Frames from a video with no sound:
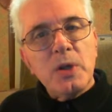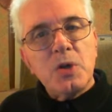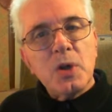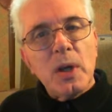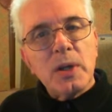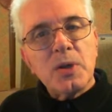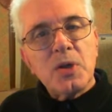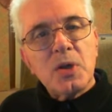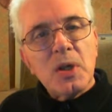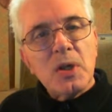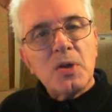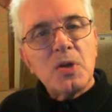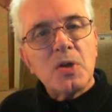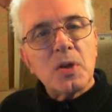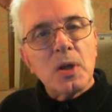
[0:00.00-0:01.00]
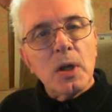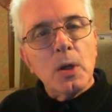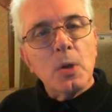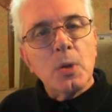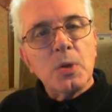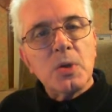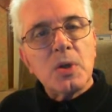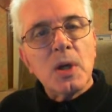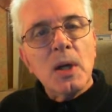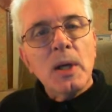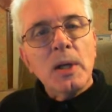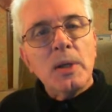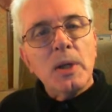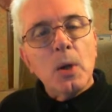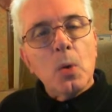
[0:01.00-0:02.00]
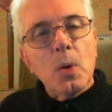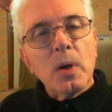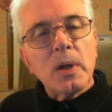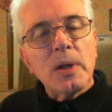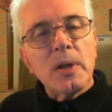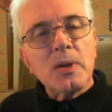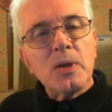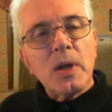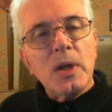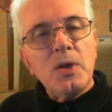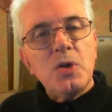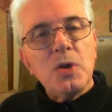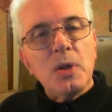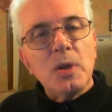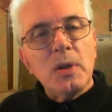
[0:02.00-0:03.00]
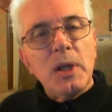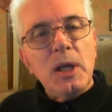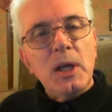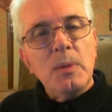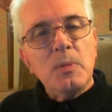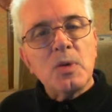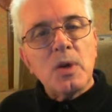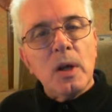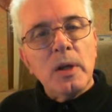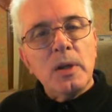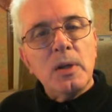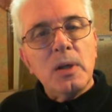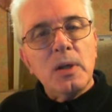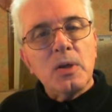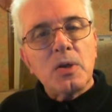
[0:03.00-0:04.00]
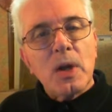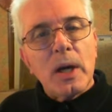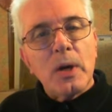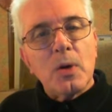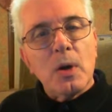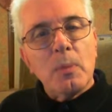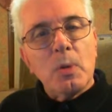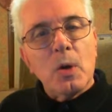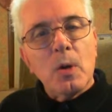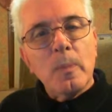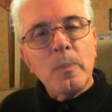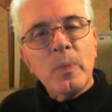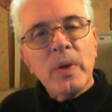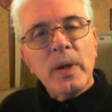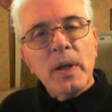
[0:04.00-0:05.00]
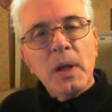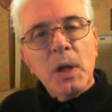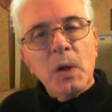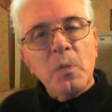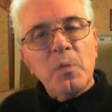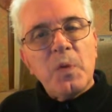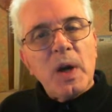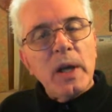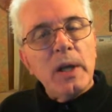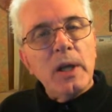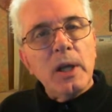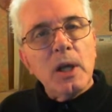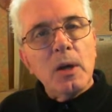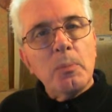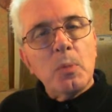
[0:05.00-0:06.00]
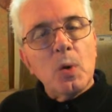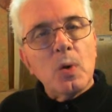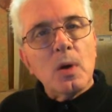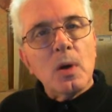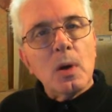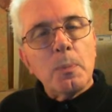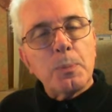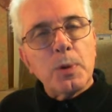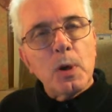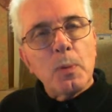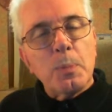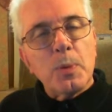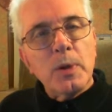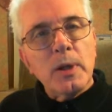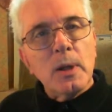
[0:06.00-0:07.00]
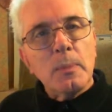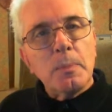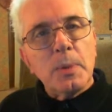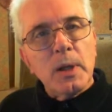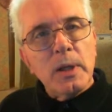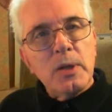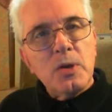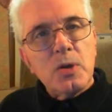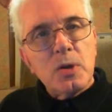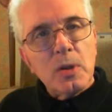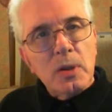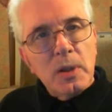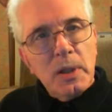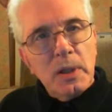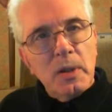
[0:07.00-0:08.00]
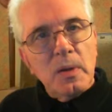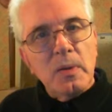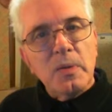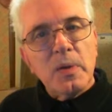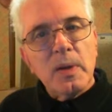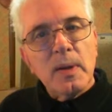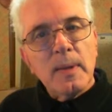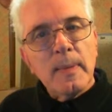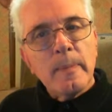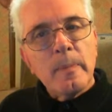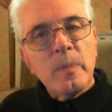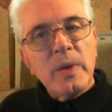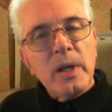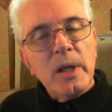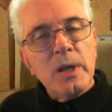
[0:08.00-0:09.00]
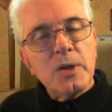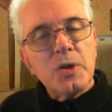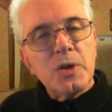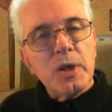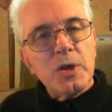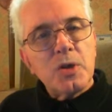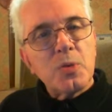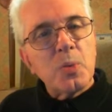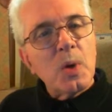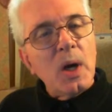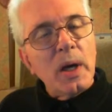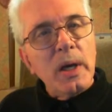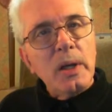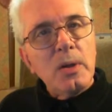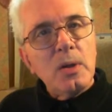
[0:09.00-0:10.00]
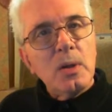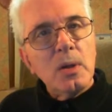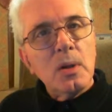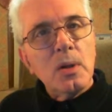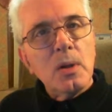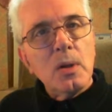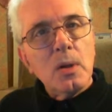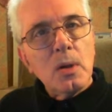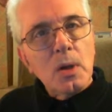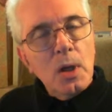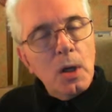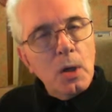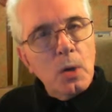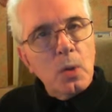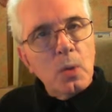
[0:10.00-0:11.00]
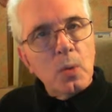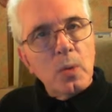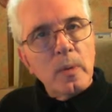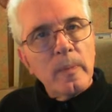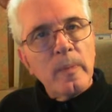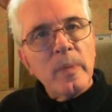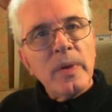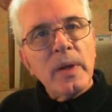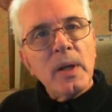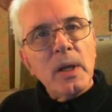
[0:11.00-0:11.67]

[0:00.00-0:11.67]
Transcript: which assist those the organization deems undesirable in finding a more appropriate place to live. Is this right? No.